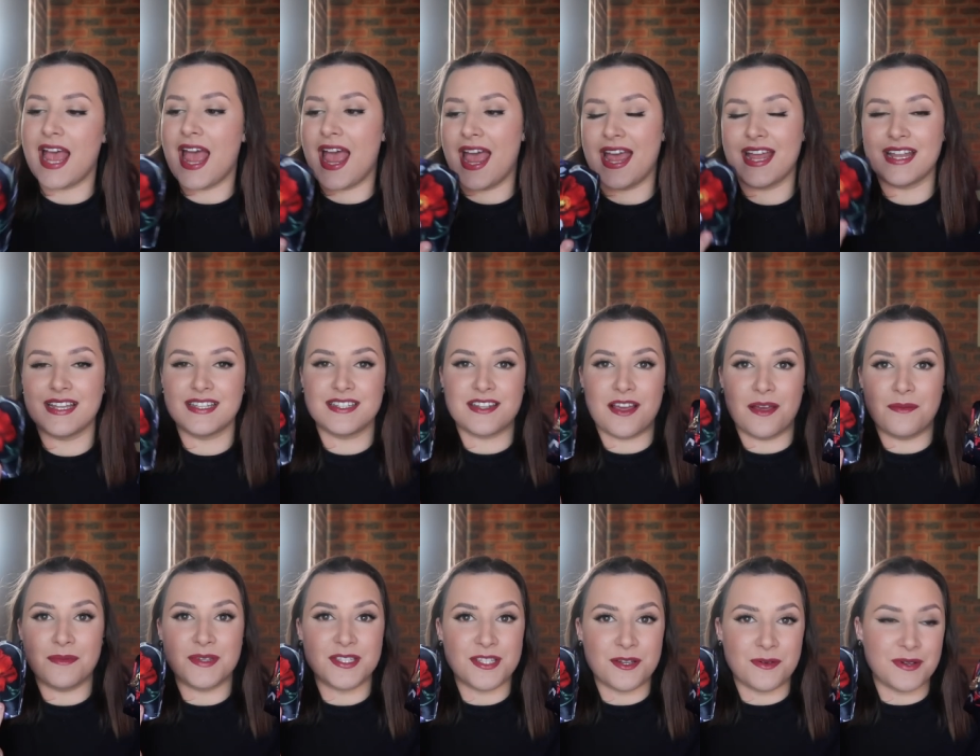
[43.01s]
And
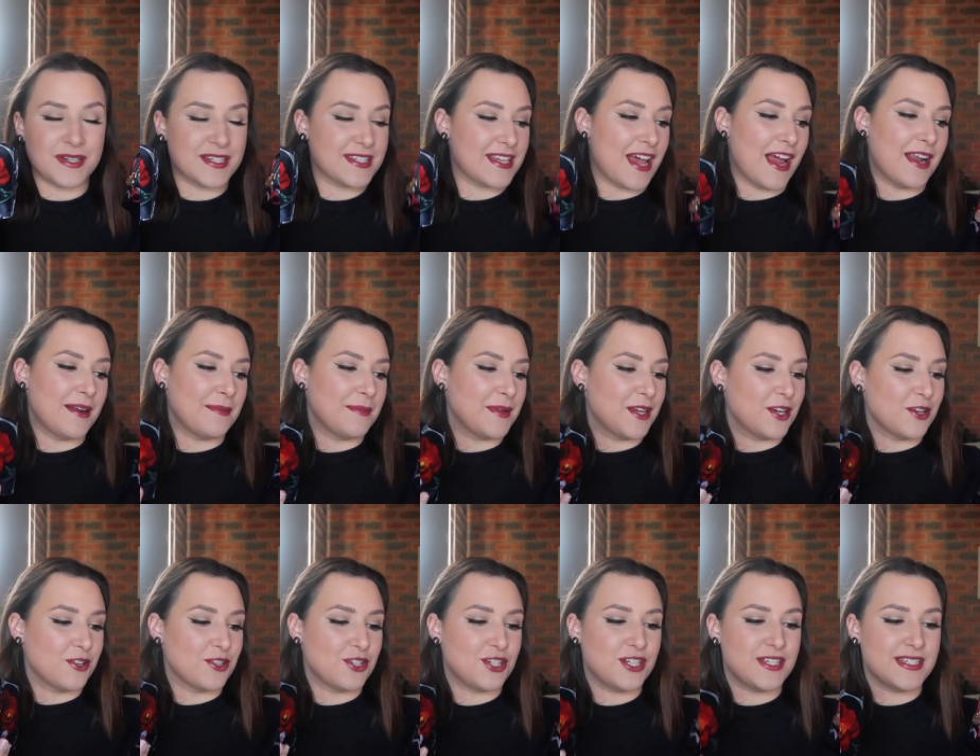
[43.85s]
I'm so excited
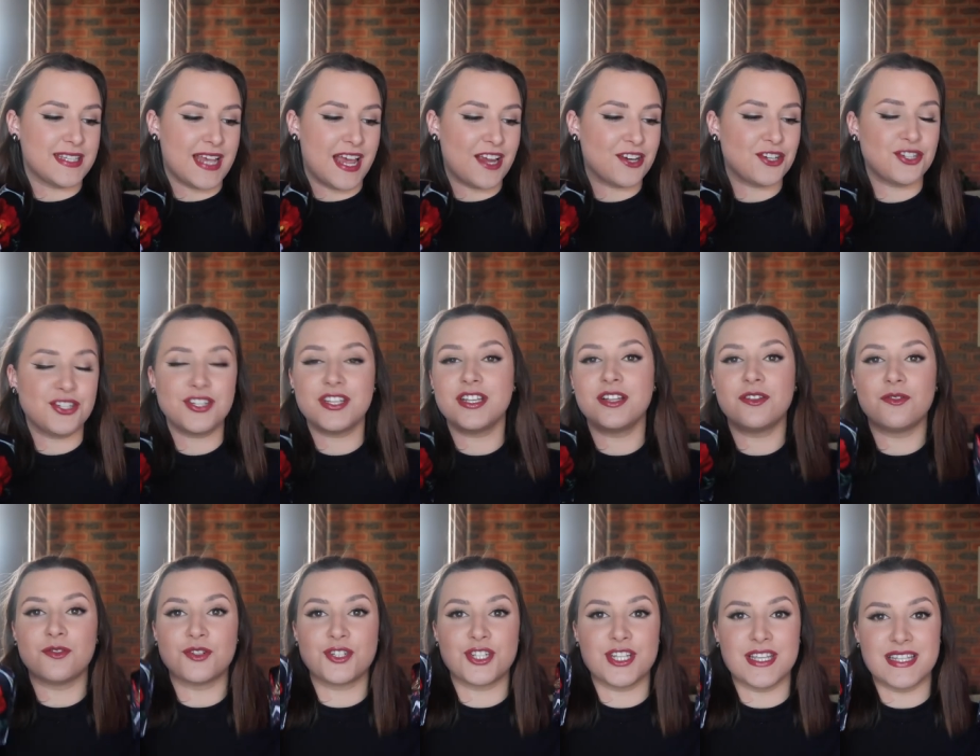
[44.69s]
because she's actually
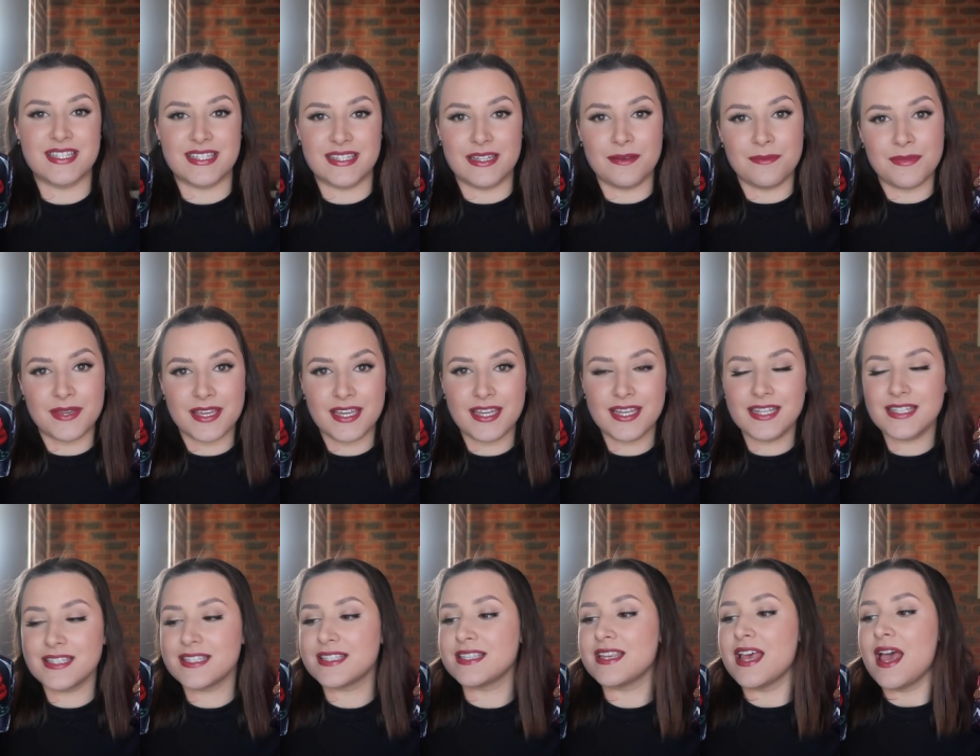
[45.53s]
launched these lip
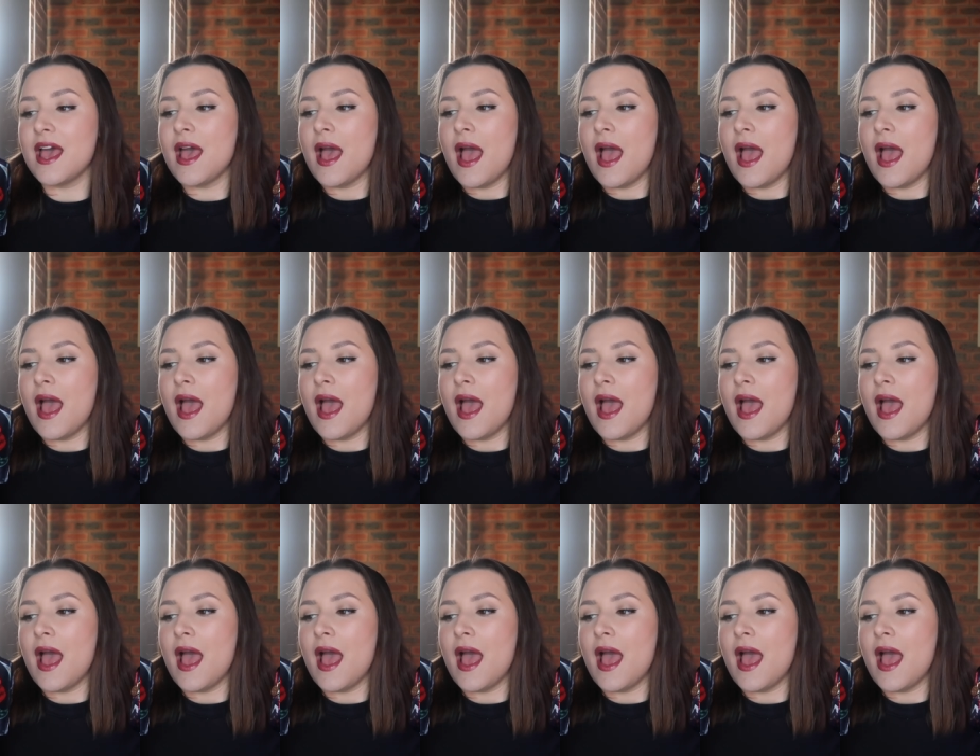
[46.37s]
kits,